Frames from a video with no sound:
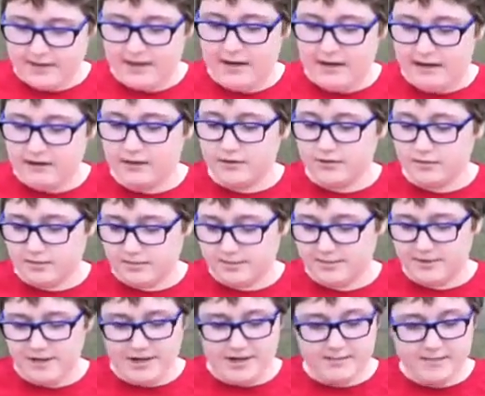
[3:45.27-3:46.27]
Ireland was
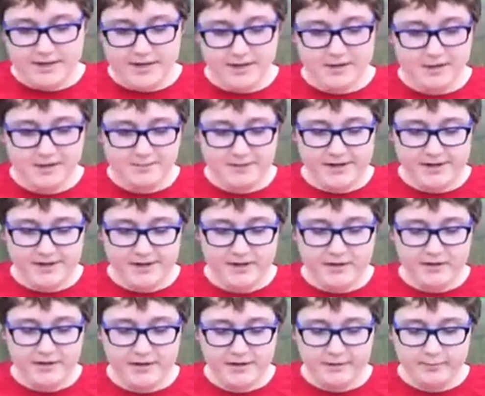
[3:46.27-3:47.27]
pretty much made a
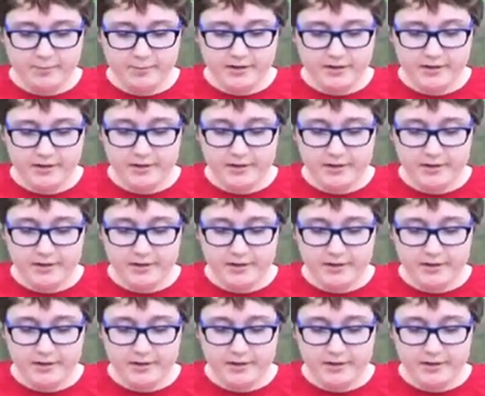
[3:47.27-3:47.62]
colony of Britain